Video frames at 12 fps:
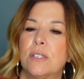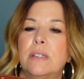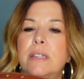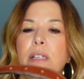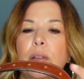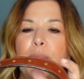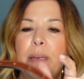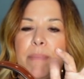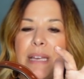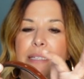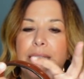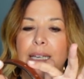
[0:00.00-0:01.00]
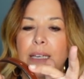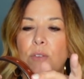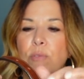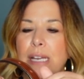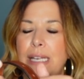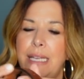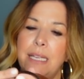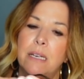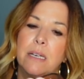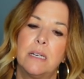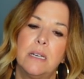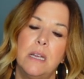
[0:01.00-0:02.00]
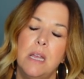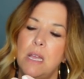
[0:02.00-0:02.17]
A little bit of bending right here.